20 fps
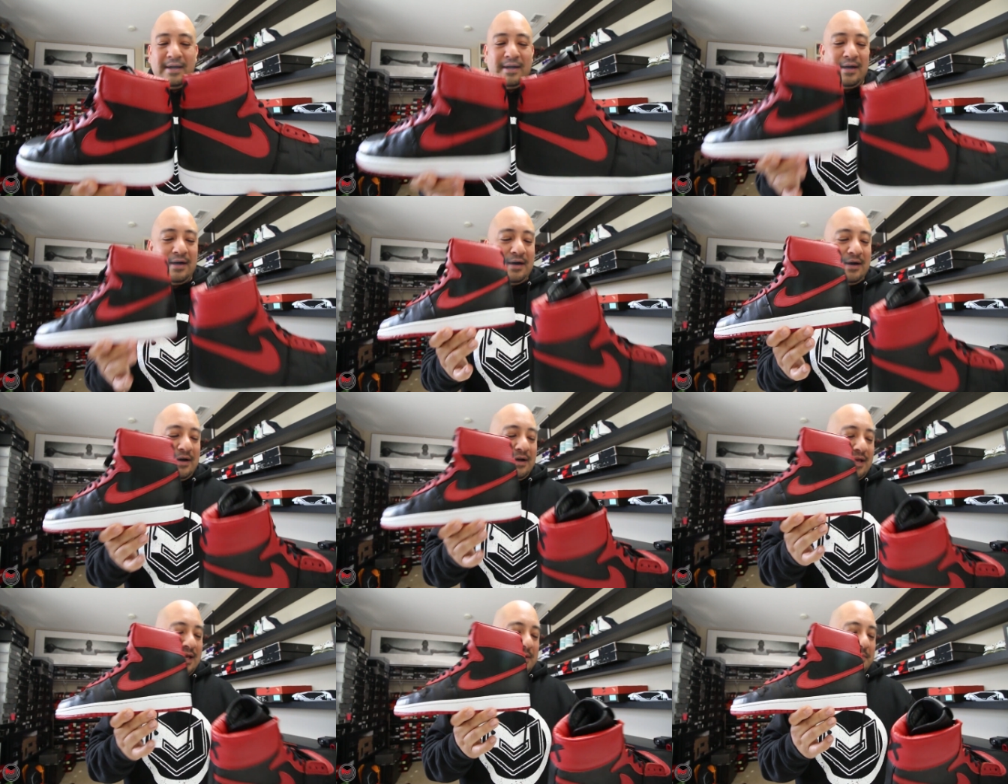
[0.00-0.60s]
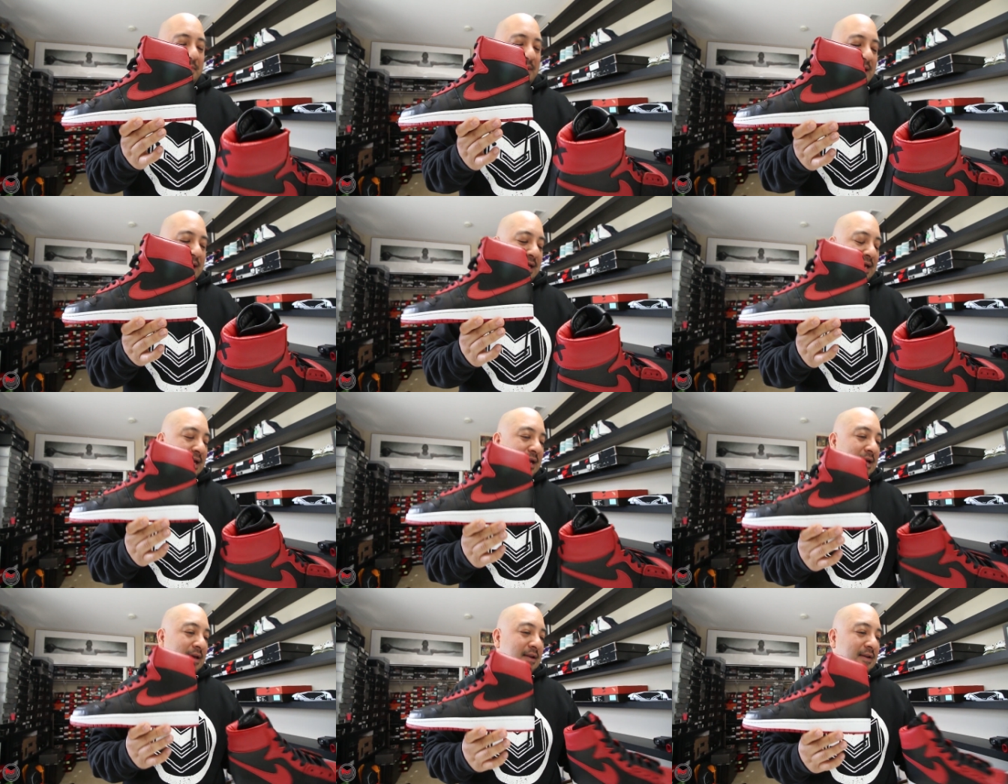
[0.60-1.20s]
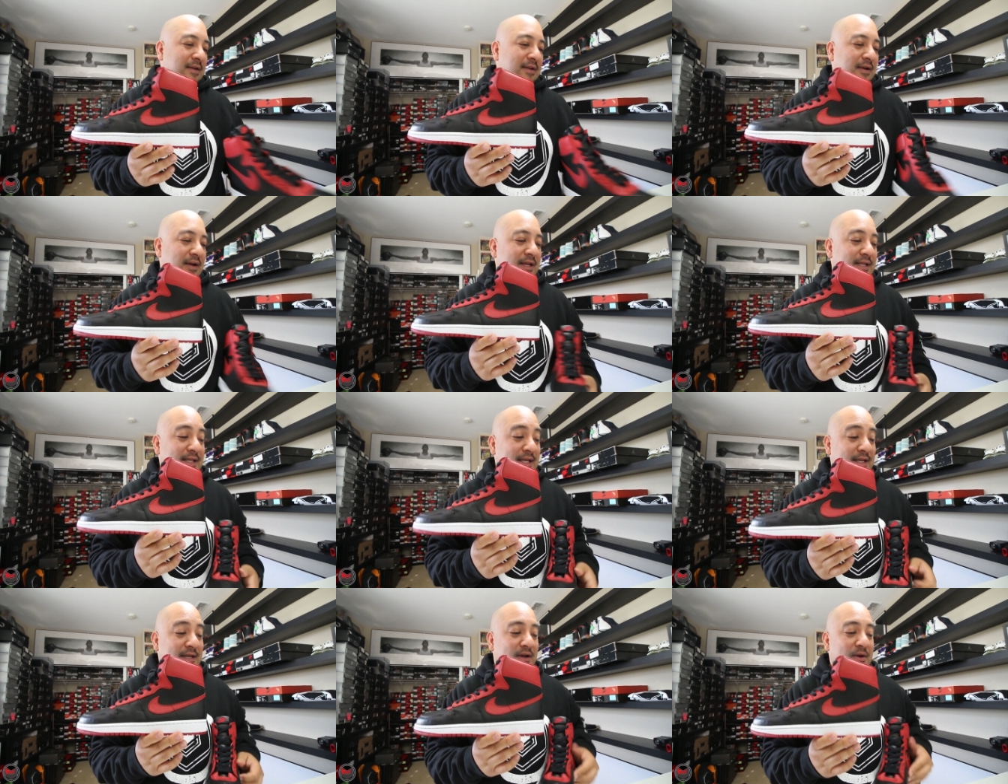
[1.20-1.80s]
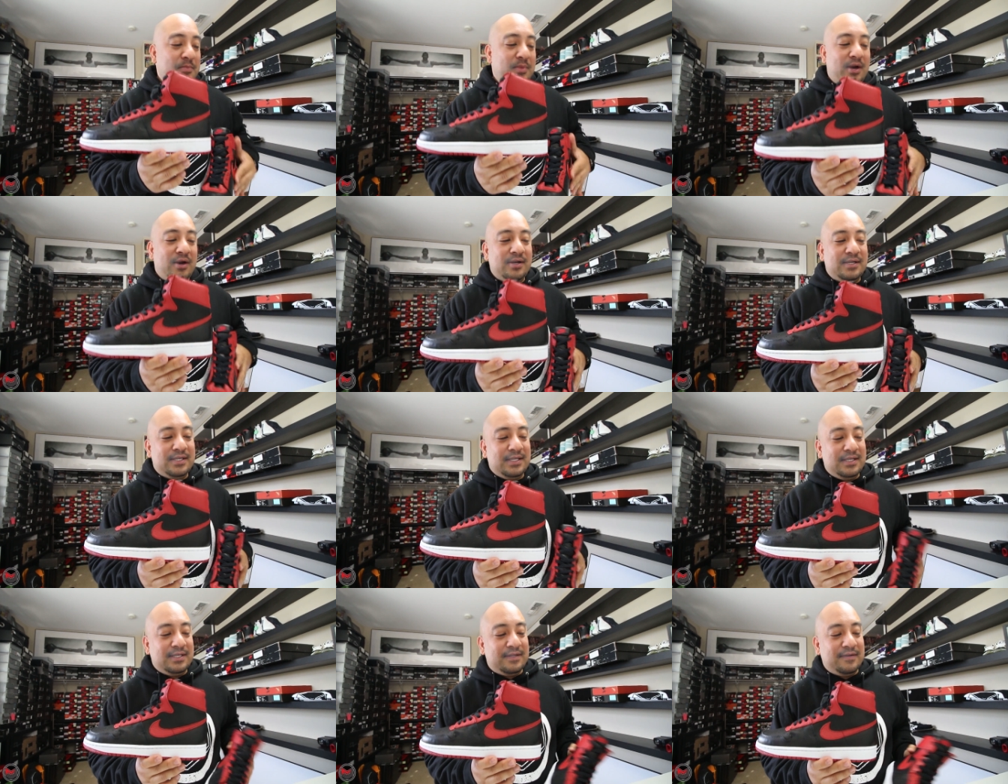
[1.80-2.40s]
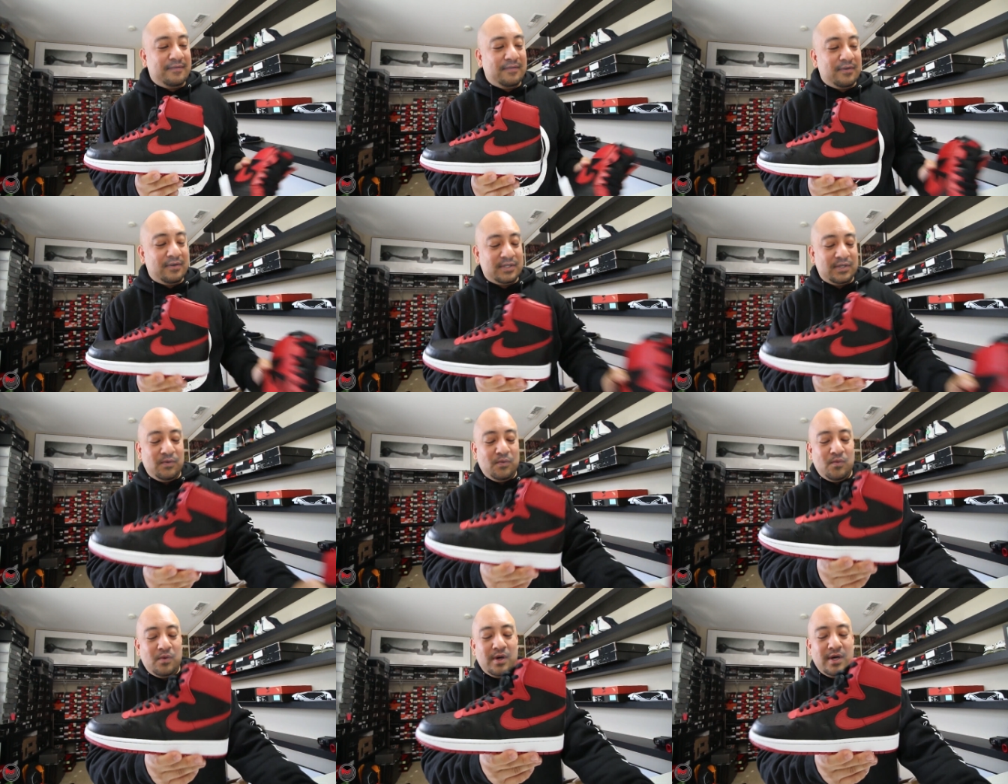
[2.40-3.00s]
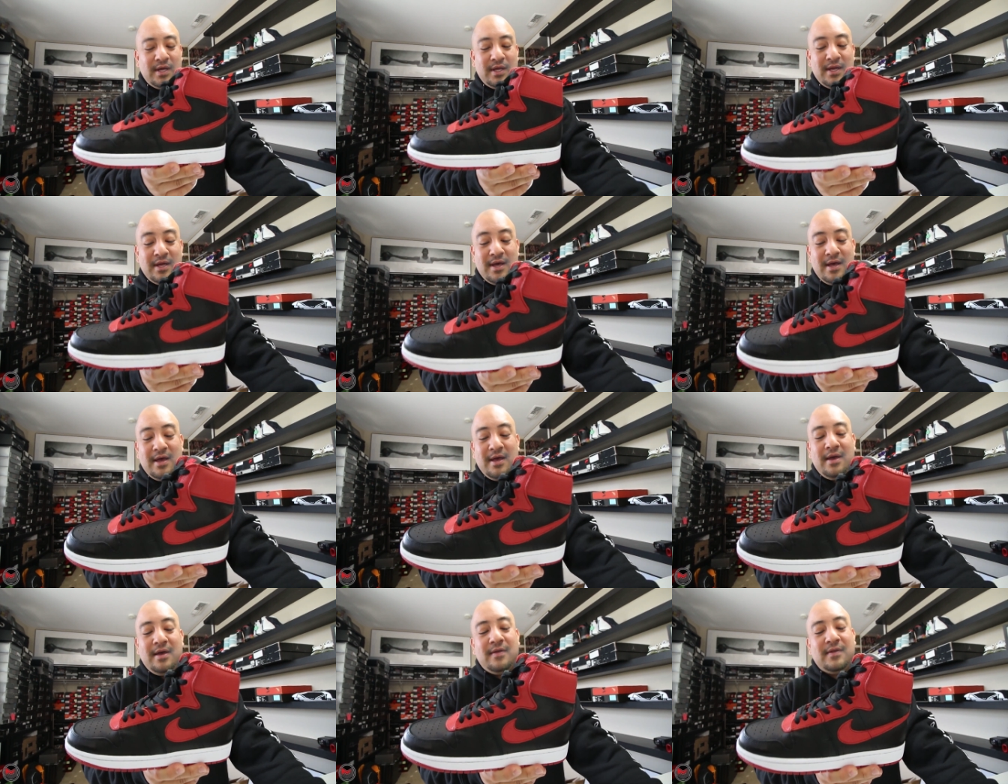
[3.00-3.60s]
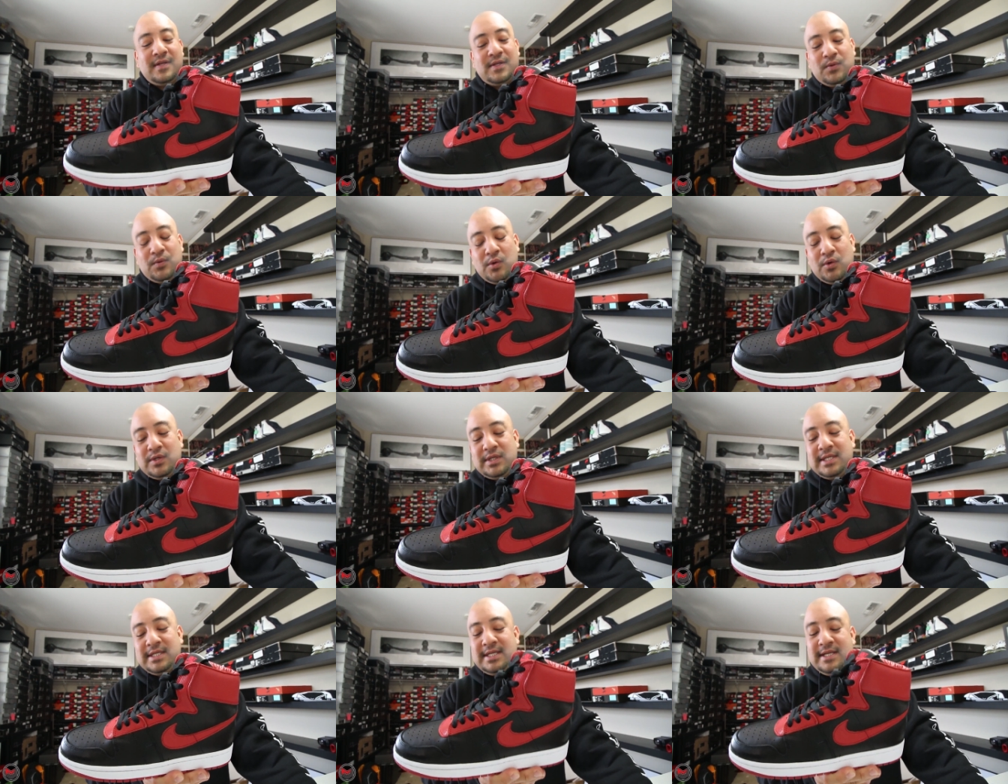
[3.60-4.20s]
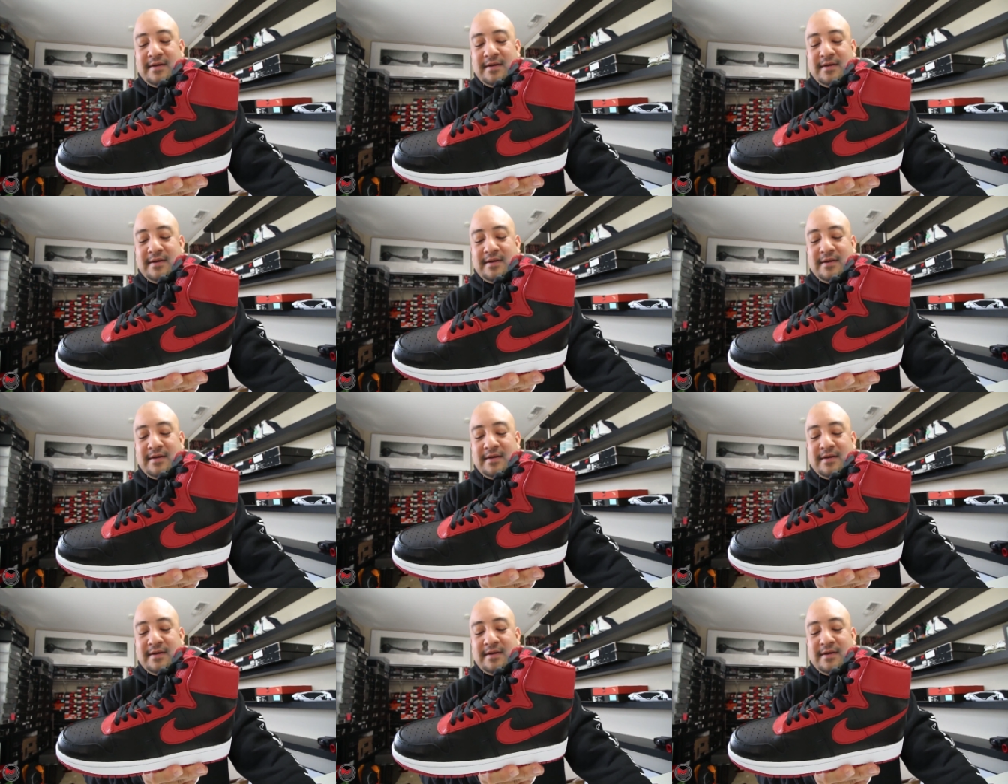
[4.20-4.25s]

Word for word: uh, in my hand in, in comparison to version one. The swoosh is